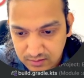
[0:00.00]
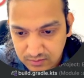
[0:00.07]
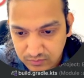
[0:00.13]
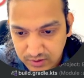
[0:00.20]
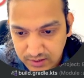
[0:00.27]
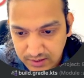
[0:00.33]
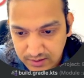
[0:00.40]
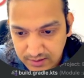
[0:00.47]

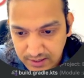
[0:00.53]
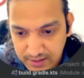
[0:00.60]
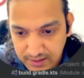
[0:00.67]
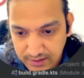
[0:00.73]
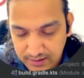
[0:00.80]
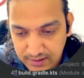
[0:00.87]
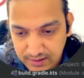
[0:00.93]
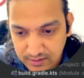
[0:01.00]
we can
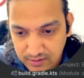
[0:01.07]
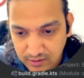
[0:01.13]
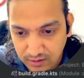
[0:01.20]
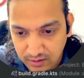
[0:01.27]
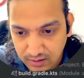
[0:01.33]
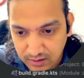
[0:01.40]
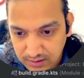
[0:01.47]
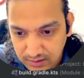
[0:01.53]
directly
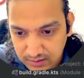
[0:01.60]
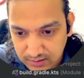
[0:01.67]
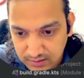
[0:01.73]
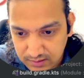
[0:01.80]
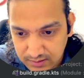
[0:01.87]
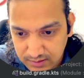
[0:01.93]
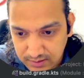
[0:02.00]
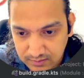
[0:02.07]
call in
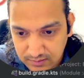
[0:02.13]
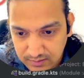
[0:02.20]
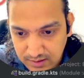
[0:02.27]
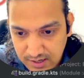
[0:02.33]
the date